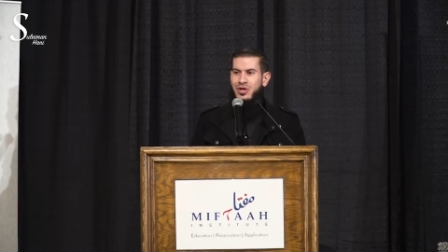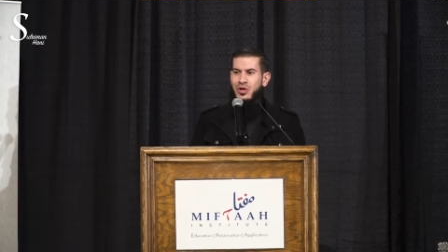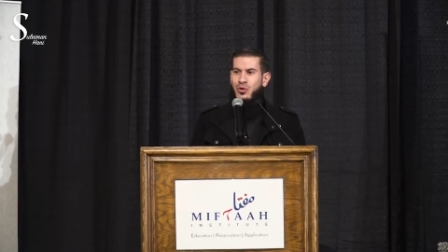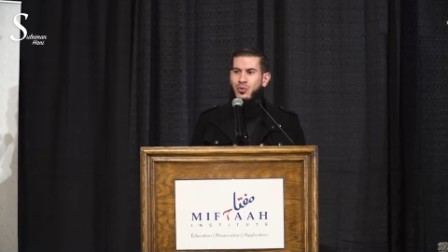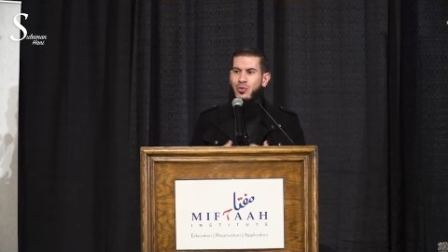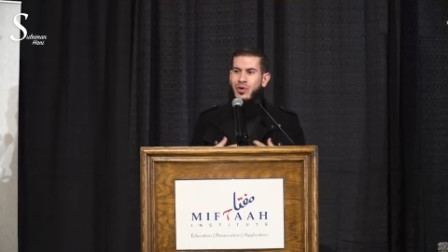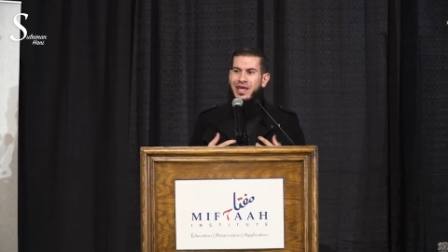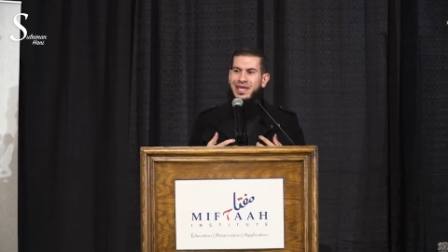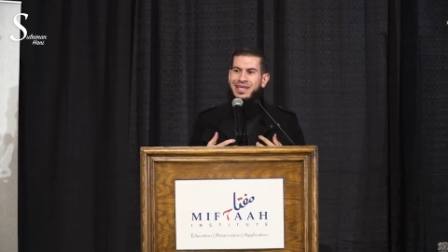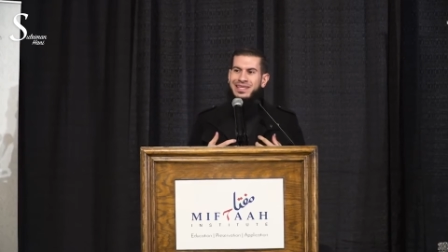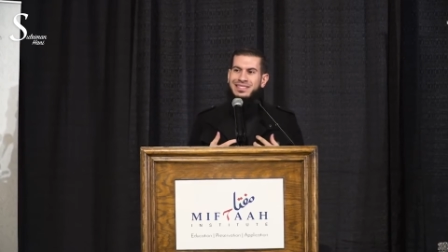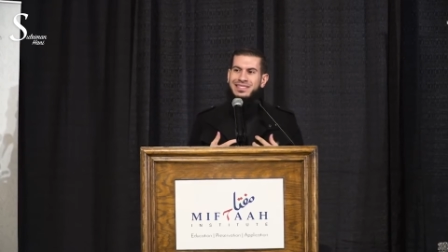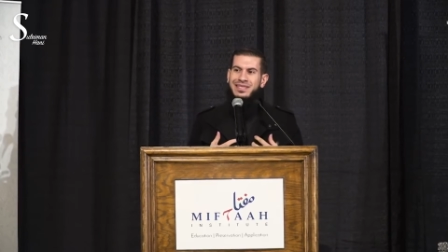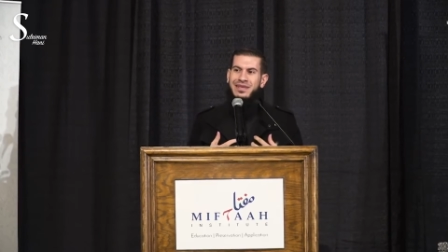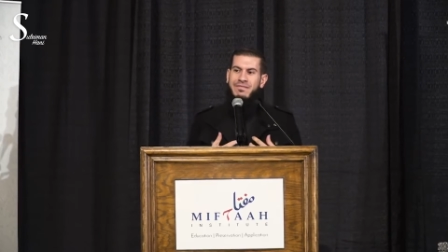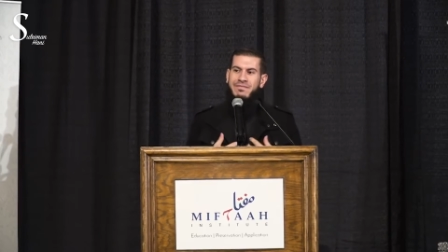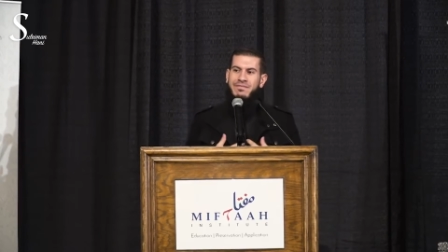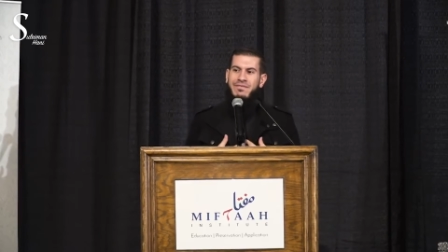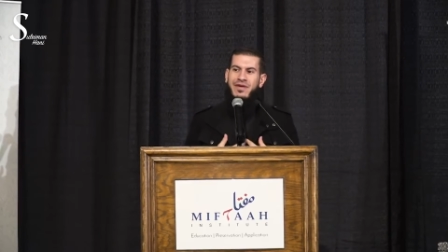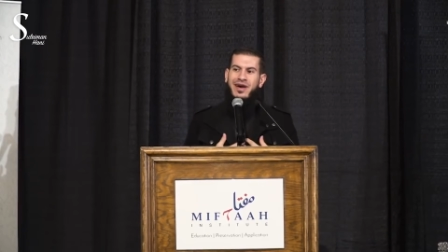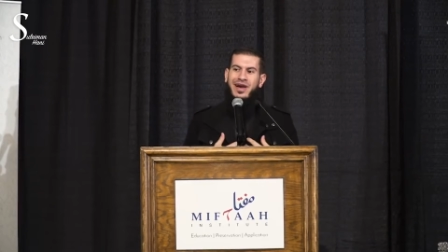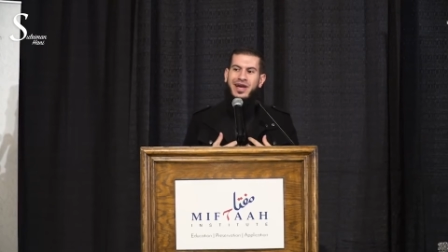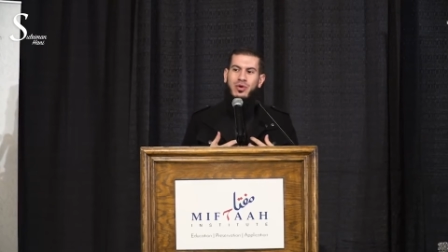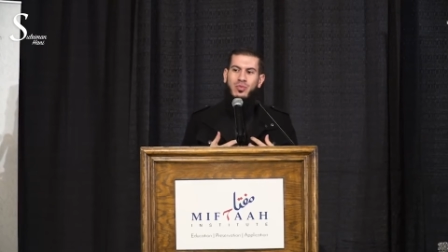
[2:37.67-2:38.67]

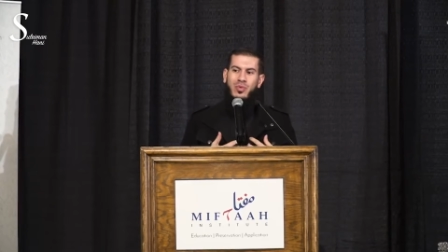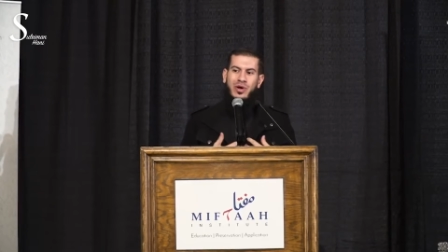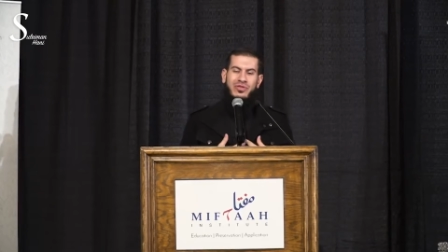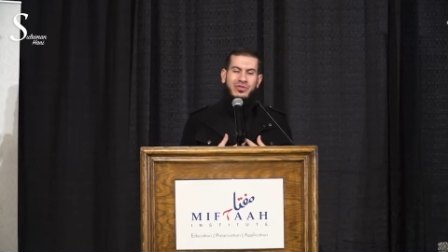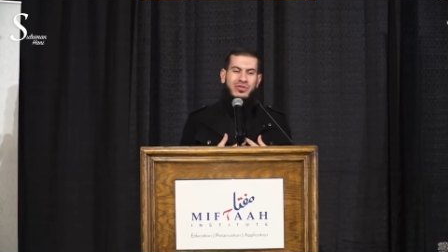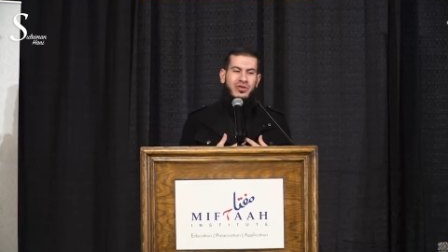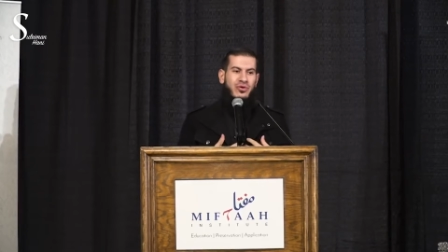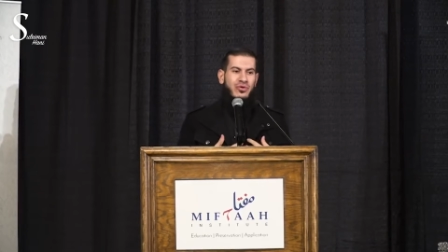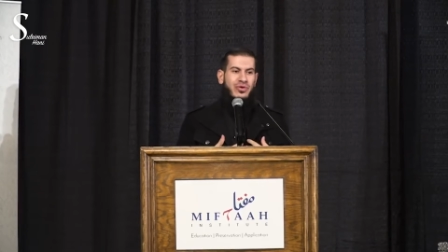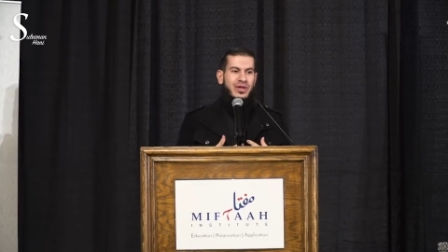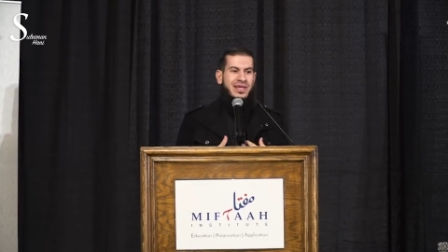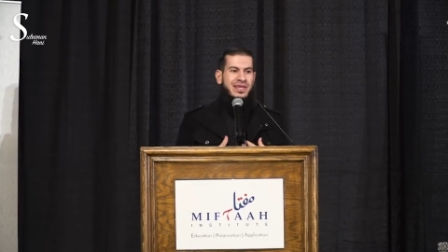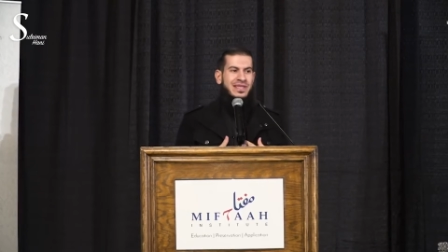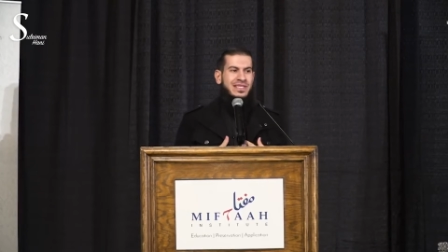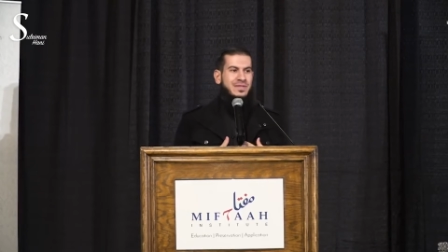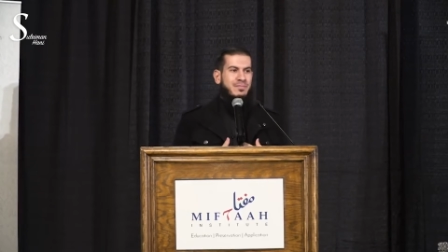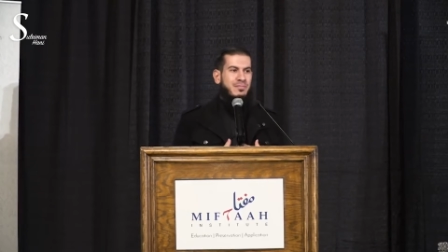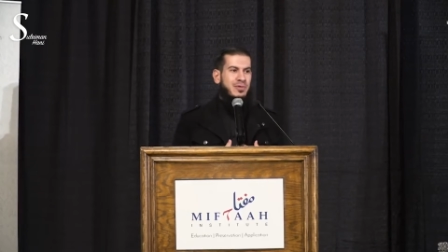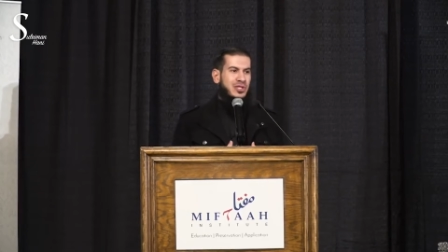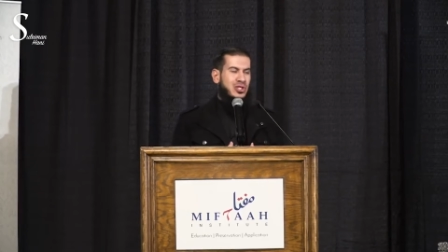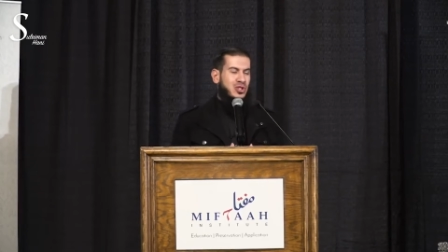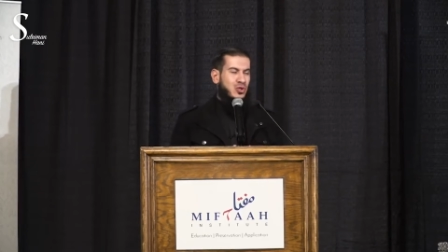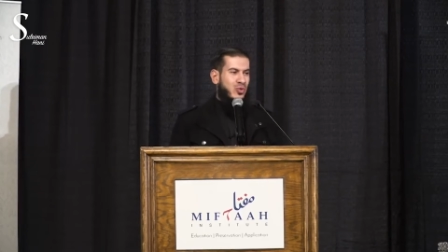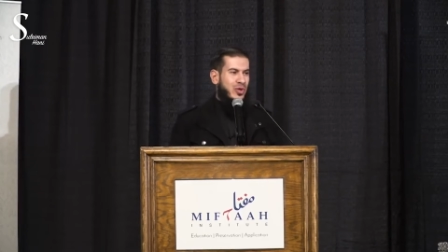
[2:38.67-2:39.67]
Rectify what there is
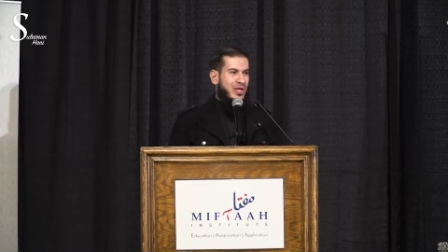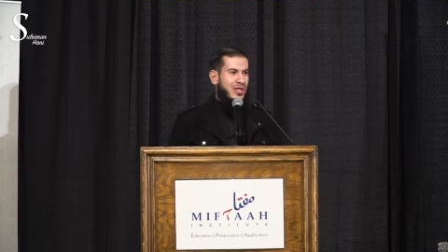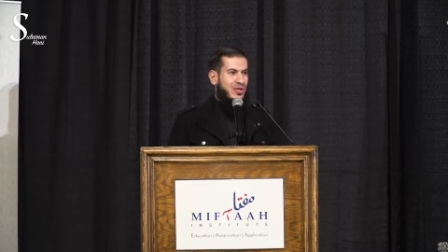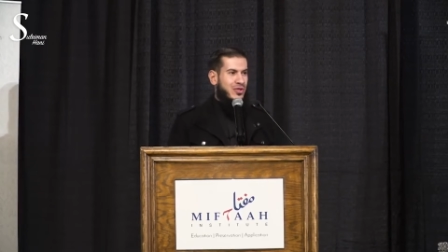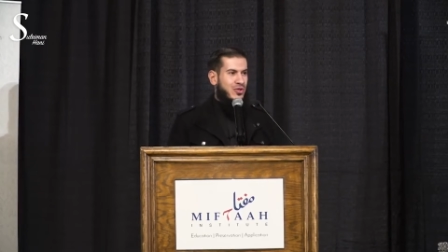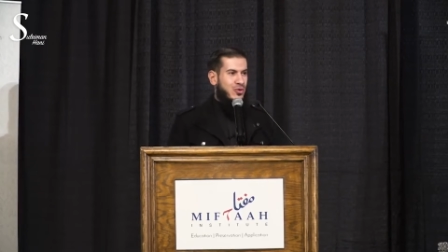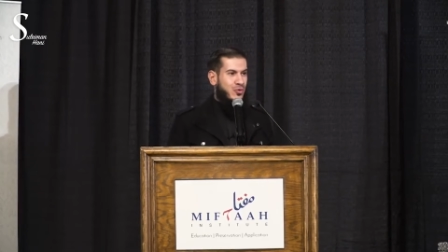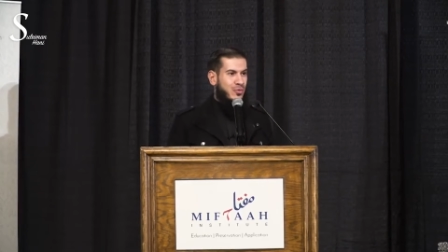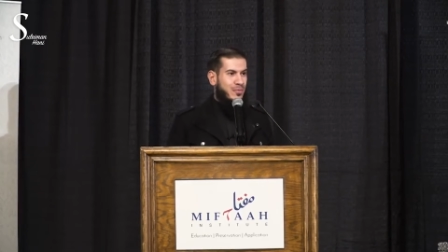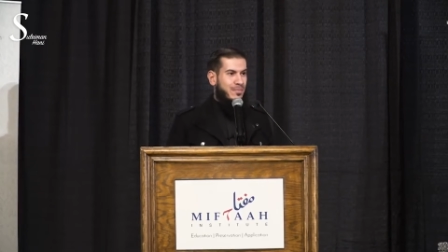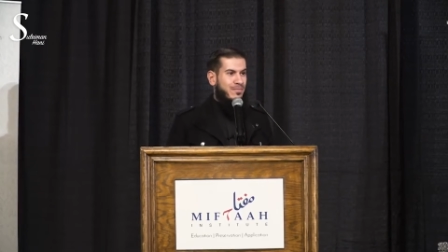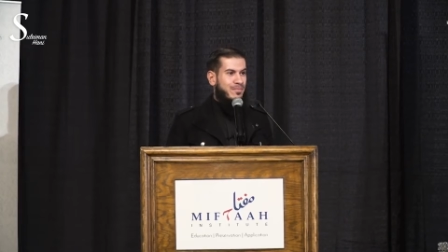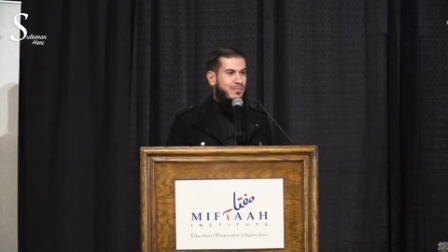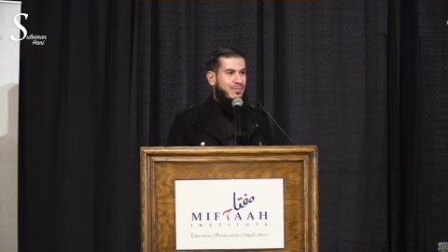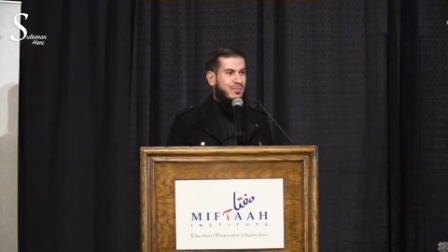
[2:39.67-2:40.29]
between you.